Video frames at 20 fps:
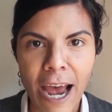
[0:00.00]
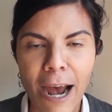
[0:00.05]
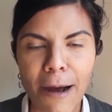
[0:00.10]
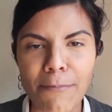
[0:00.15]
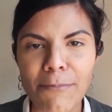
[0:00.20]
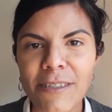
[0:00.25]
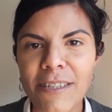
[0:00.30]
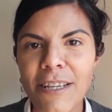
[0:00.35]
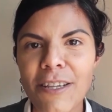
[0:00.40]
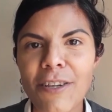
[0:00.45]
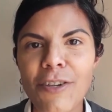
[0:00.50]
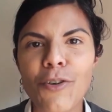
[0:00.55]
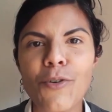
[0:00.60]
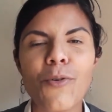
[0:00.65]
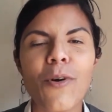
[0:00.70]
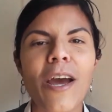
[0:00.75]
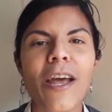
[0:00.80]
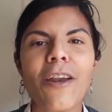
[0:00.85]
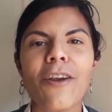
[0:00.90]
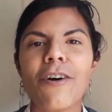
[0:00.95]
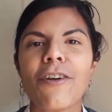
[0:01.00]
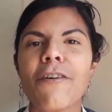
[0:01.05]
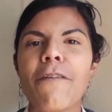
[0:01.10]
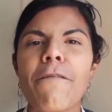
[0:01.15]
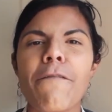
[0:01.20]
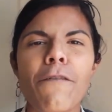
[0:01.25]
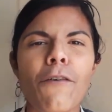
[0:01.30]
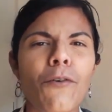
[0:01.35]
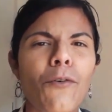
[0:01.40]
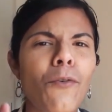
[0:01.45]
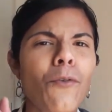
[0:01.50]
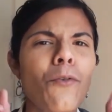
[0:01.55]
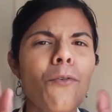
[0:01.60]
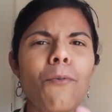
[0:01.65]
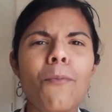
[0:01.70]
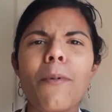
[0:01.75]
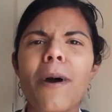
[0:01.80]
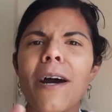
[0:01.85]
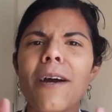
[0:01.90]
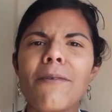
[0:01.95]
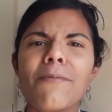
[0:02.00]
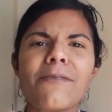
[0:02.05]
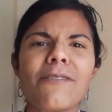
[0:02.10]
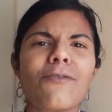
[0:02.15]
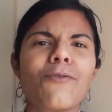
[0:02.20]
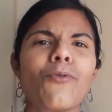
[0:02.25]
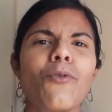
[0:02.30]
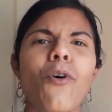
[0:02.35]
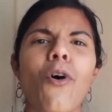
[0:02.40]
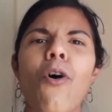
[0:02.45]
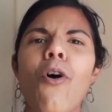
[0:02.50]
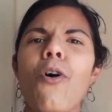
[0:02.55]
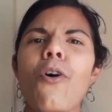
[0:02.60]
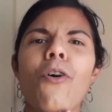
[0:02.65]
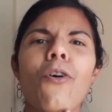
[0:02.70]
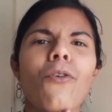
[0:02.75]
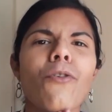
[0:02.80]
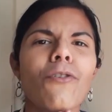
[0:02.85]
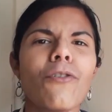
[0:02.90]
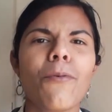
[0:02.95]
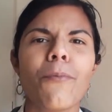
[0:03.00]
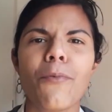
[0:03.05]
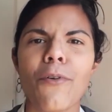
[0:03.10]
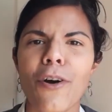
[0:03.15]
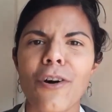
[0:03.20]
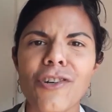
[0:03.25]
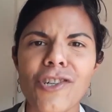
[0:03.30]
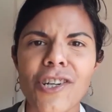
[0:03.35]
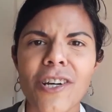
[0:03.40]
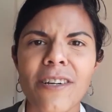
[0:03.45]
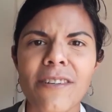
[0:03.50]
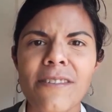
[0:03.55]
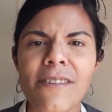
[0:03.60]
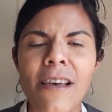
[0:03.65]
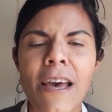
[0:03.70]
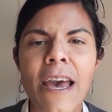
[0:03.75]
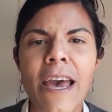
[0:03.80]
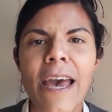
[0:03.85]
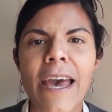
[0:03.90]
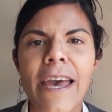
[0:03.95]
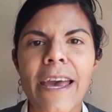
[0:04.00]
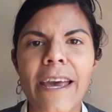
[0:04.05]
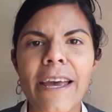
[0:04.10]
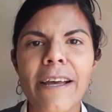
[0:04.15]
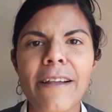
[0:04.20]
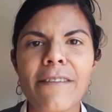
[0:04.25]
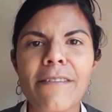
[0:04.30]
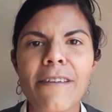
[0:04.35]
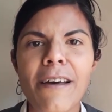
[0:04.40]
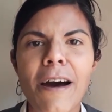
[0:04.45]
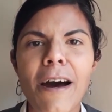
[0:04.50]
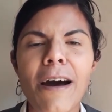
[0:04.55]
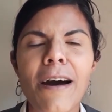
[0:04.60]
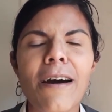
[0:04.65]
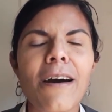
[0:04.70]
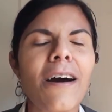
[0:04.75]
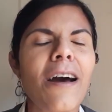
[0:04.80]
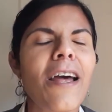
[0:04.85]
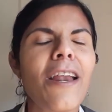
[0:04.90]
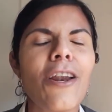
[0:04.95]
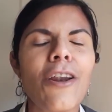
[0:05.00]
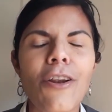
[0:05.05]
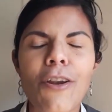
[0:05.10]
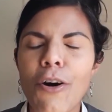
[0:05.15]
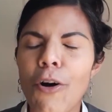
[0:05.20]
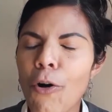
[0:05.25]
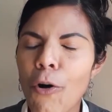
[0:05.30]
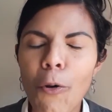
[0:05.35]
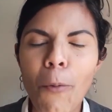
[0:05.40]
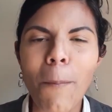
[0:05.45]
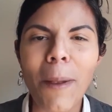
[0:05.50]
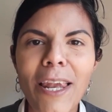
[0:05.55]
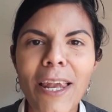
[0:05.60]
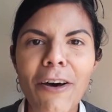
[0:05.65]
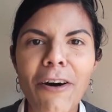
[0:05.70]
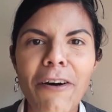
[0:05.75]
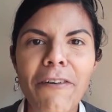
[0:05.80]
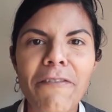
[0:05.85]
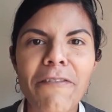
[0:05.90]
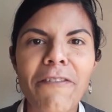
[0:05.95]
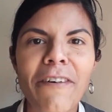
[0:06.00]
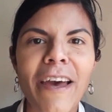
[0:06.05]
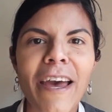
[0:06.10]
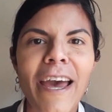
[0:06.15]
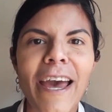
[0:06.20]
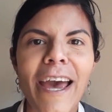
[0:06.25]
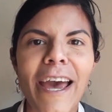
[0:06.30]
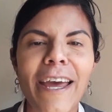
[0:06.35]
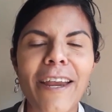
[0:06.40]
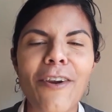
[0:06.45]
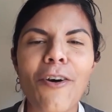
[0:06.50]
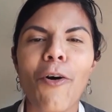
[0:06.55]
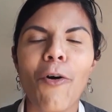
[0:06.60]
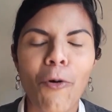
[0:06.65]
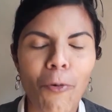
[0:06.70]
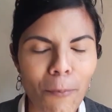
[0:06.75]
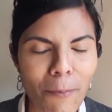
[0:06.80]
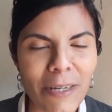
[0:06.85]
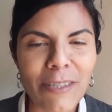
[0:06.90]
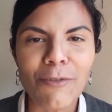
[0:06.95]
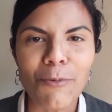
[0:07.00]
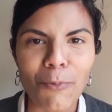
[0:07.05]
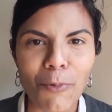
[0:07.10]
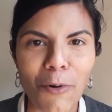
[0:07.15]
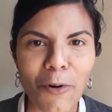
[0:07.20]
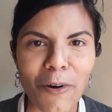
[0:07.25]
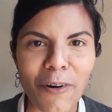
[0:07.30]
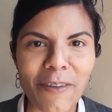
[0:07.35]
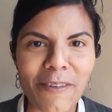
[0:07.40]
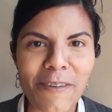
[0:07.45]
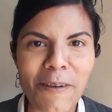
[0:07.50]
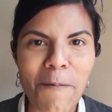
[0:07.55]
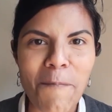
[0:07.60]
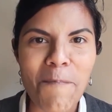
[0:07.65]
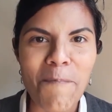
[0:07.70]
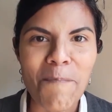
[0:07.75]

I'm sending you a lot of good vibes to all your projects, and all love and all my support.